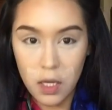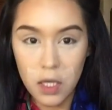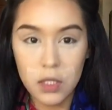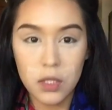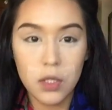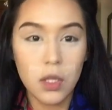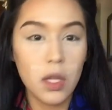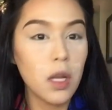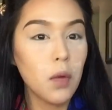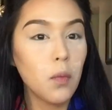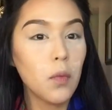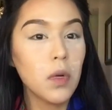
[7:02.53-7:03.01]

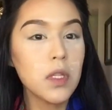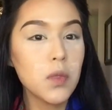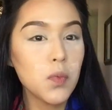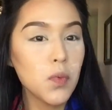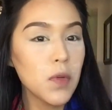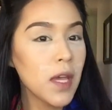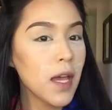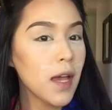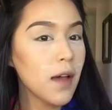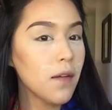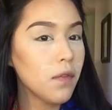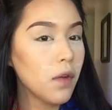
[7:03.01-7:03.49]
So then once
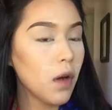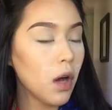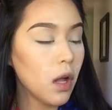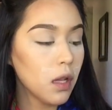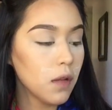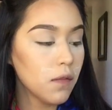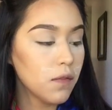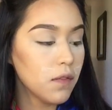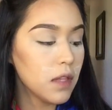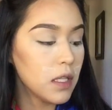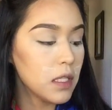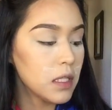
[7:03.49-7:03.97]
we have
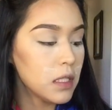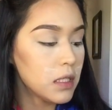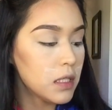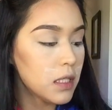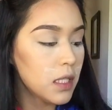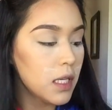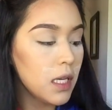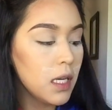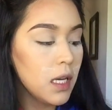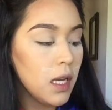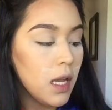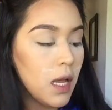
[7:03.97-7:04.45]
all of this
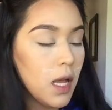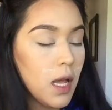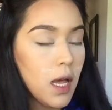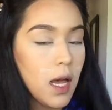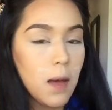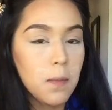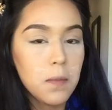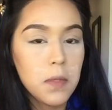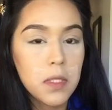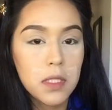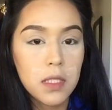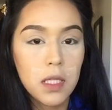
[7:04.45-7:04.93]
done,
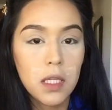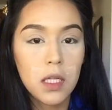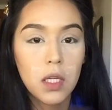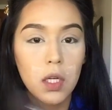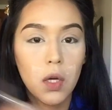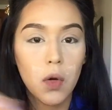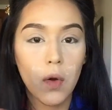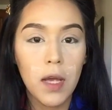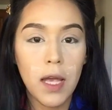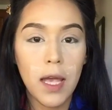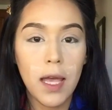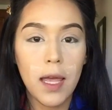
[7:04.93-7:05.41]
I'm just gonna
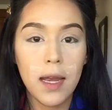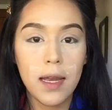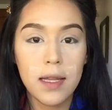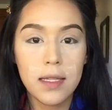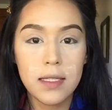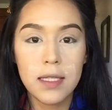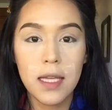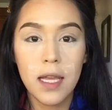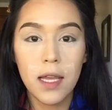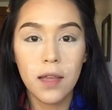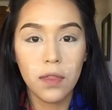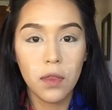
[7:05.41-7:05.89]
go ahead
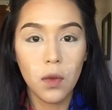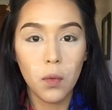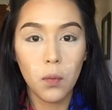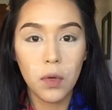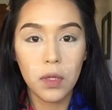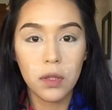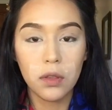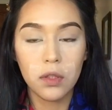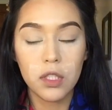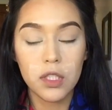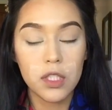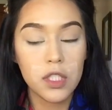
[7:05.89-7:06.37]
and take the
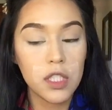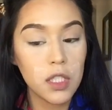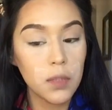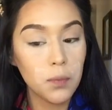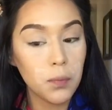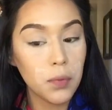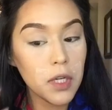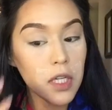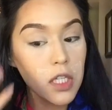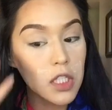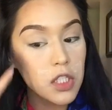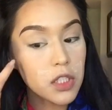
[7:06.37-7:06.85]
113
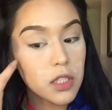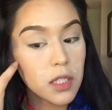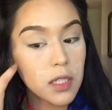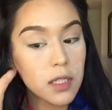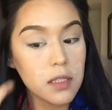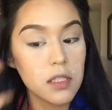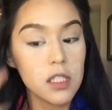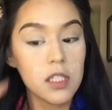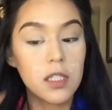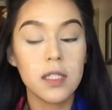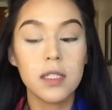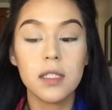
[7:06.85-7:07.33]
brush
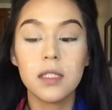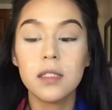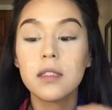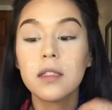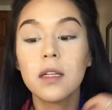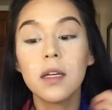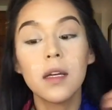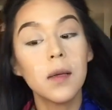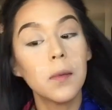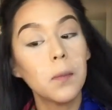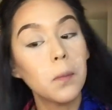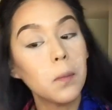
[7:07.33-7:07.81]
and just
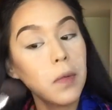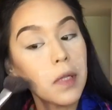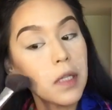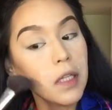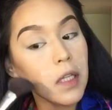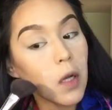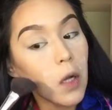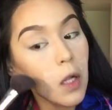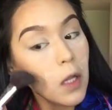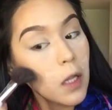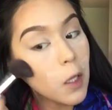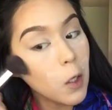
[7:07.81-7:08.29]
blend
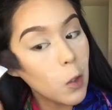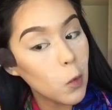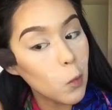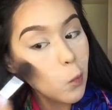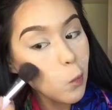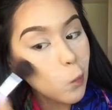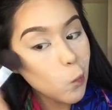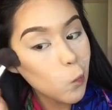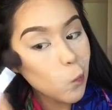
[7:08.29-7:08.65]
it all out.